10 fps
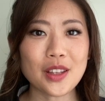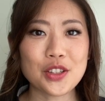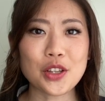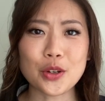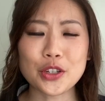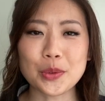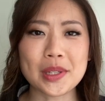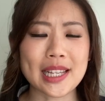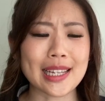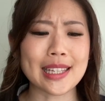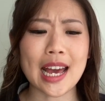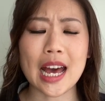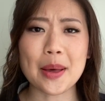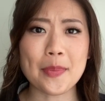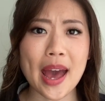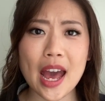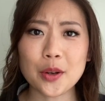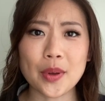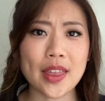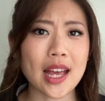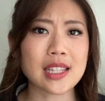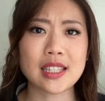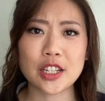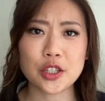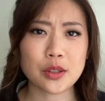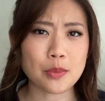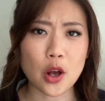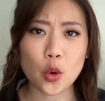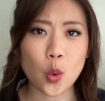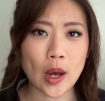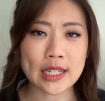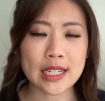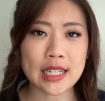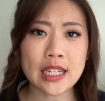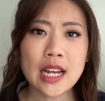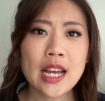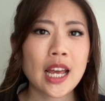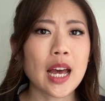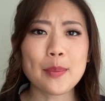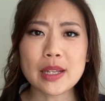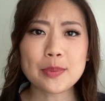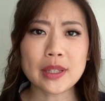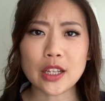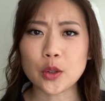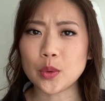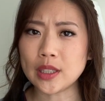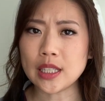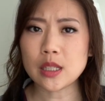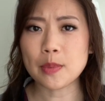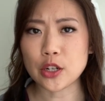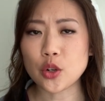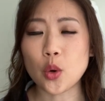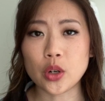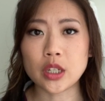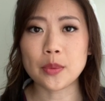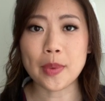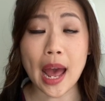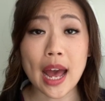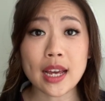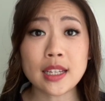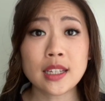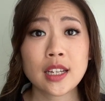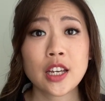So she was like, yeah, a bag with that such small quantity, it must be like a really special order bag.